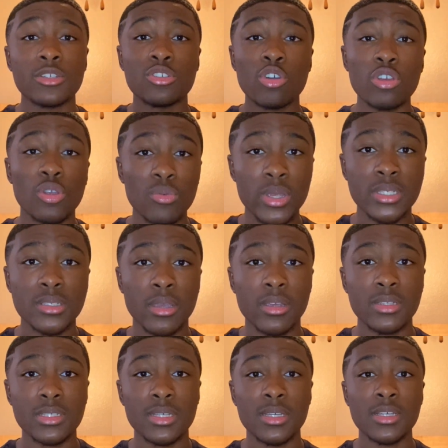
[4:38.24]
Do your
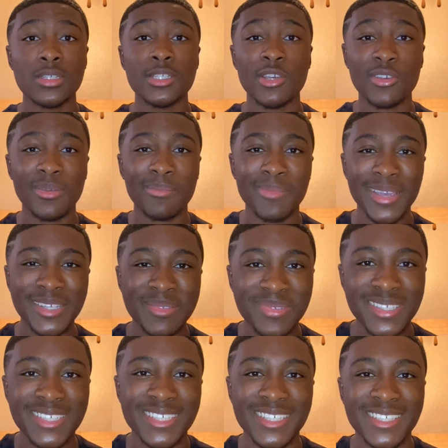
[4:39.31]
research so you can make some
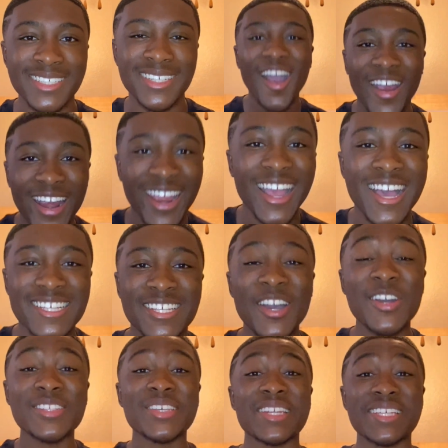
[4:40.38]
cheese. All right, guys, now
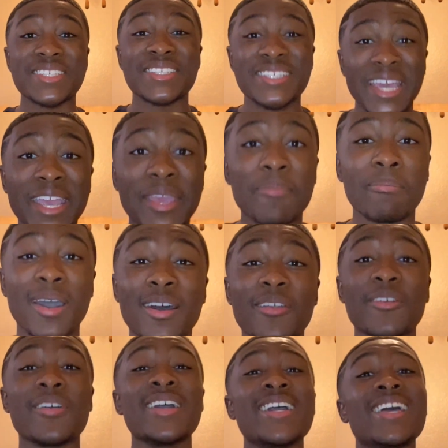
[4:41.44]
onto the second
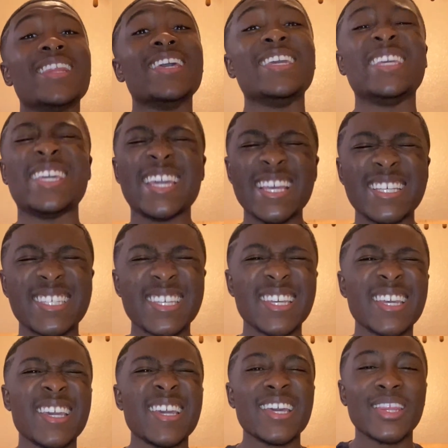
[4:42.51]
model, the
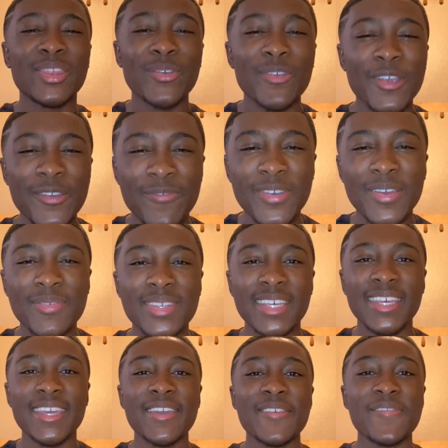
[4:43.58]
Yeezy three
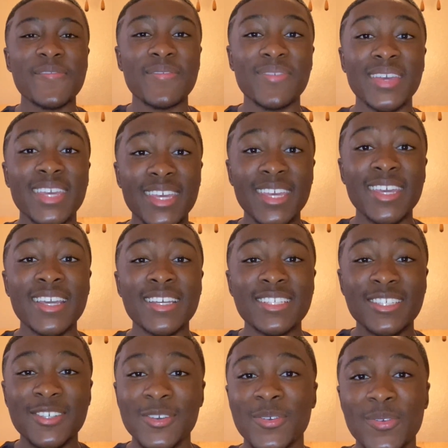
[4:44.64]
fifty V
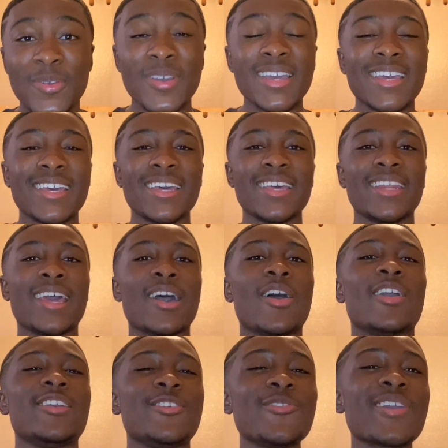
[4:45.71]
two. Now,
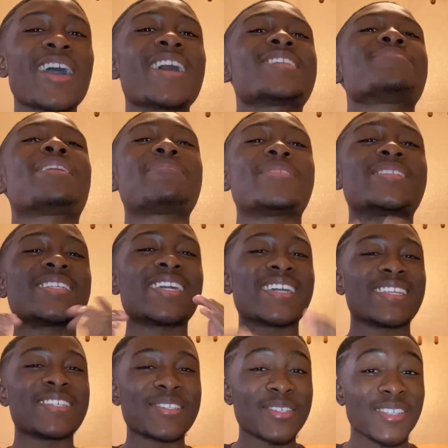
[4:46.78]
you guys might be
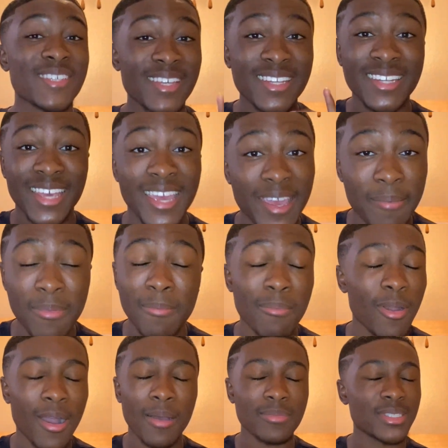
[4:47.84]
saying these shoes are dead, but
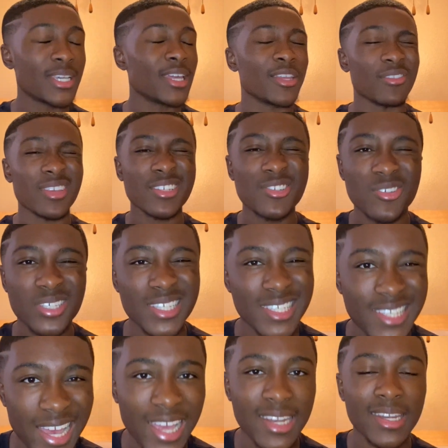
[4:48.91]
bro, I'm telling you, these shoes is
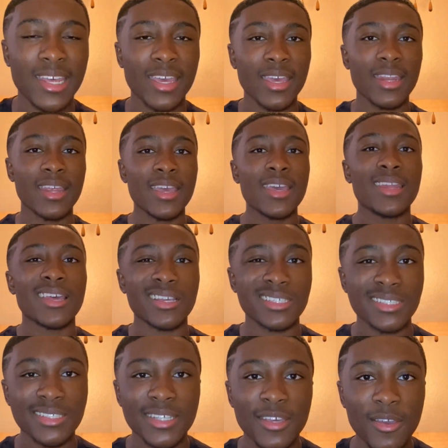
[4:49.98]
not dead. They're
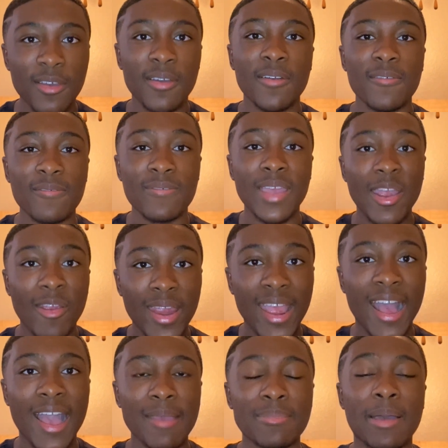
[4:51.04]
still very
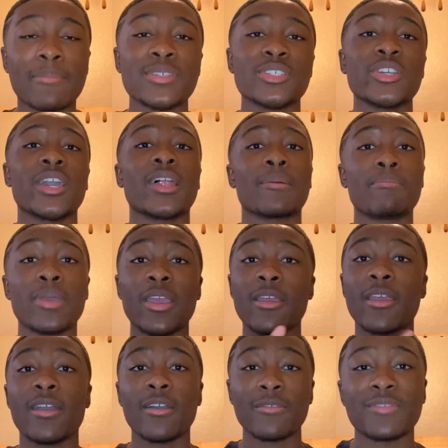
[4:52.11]
hyped. I'm gonna show y'all a
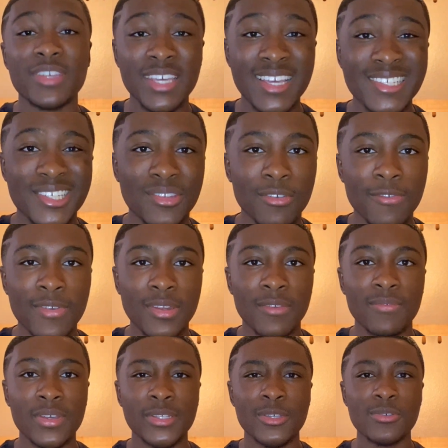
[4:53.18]
pair of Yeezy three fifty
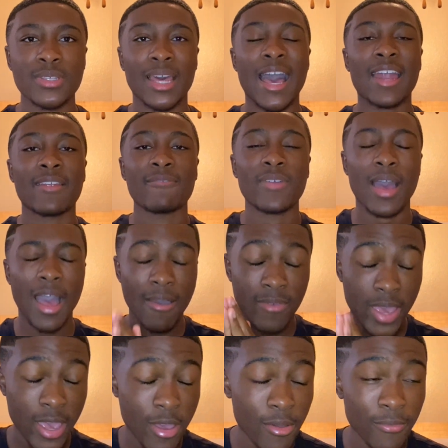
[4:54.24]
V twos that I didn't, I've
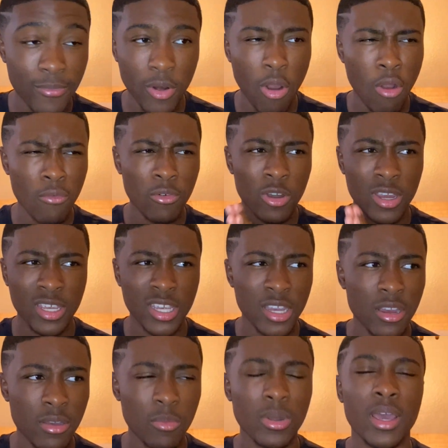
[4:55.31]
held for over a
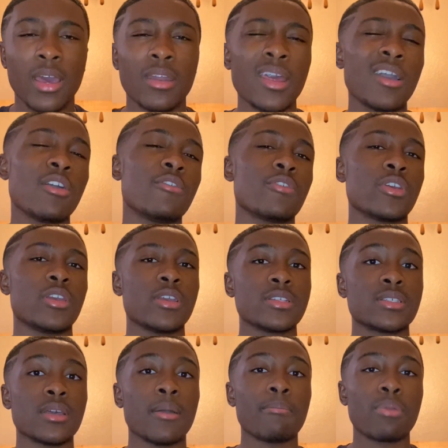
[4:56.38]
year. Well, not, not over a year,
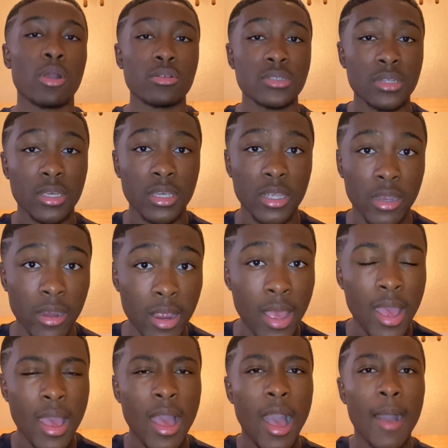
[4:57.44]
it's approaching a year.
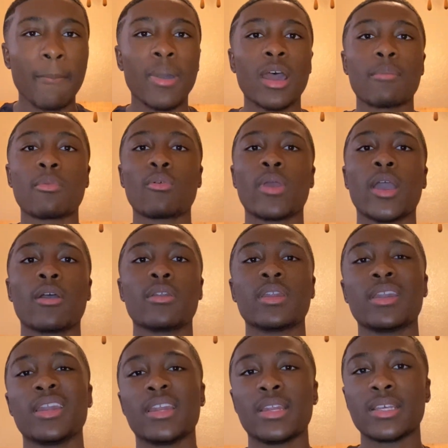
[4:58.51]
I bought them
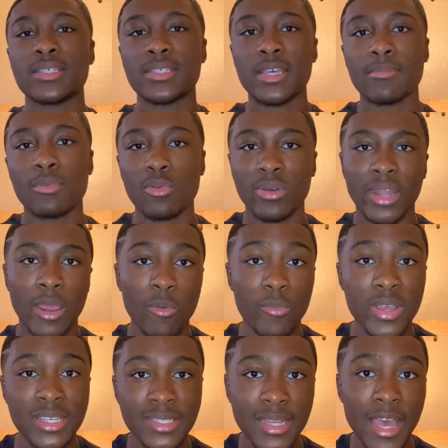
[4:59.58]
around December when they
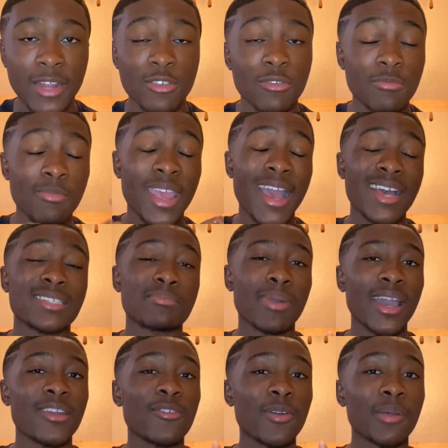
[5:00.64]
stacking. You guys
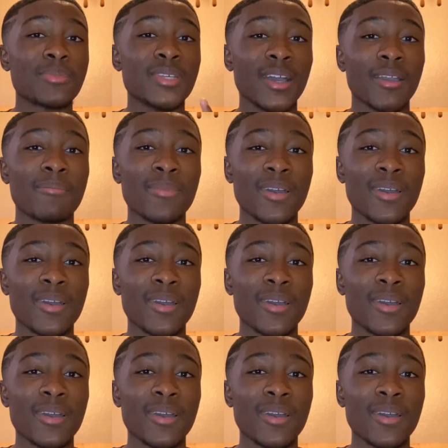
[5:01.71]
might know what I'm talking